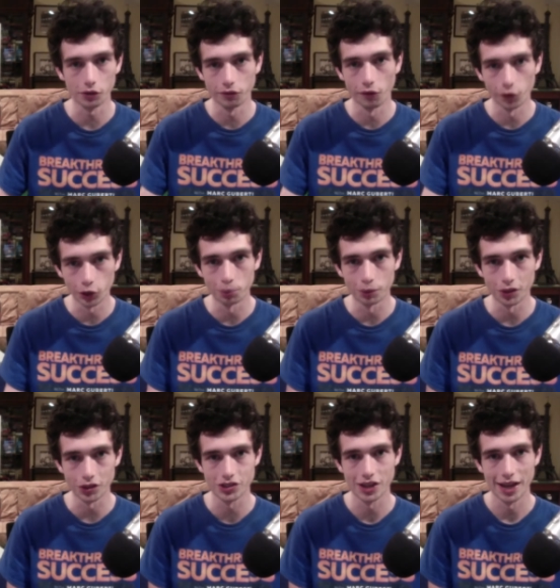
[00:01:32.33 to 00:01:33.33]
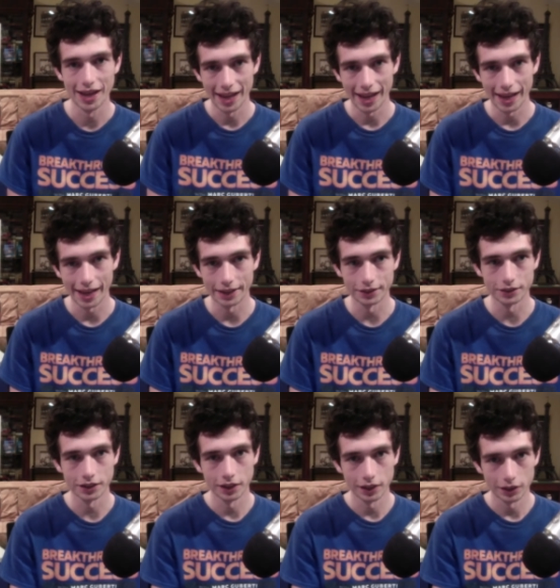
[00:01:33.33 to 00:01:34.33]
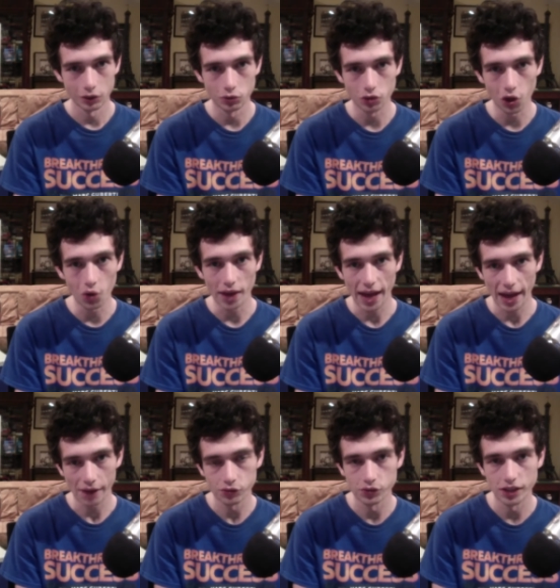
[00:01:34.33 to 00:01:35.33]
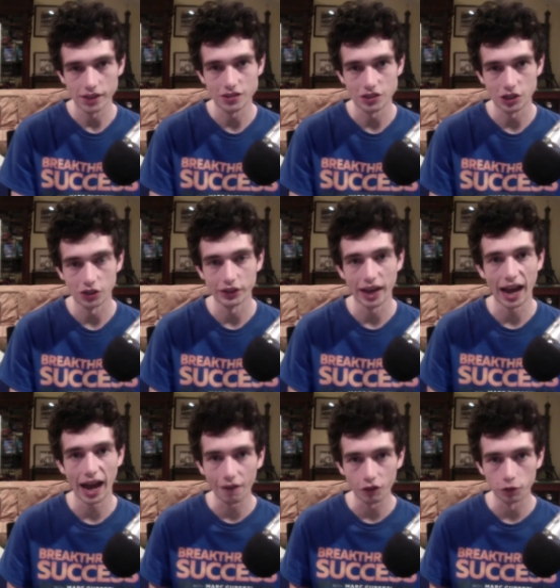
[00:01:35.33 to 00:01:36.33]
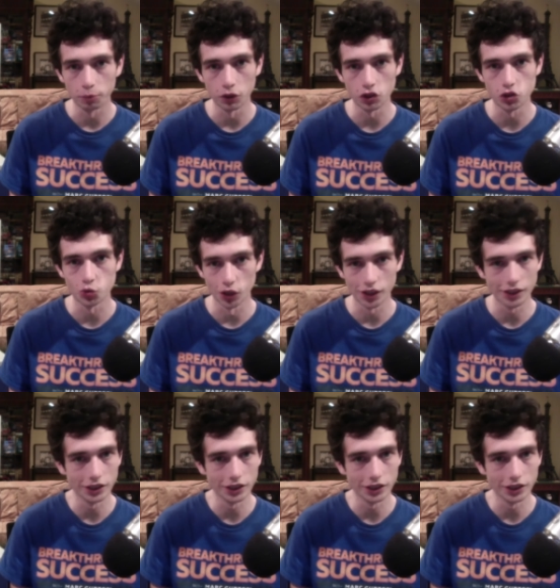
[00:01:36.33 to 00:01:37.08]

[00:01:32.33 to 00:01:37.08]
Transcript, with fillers: for your books and you don't have to necessarily have your books written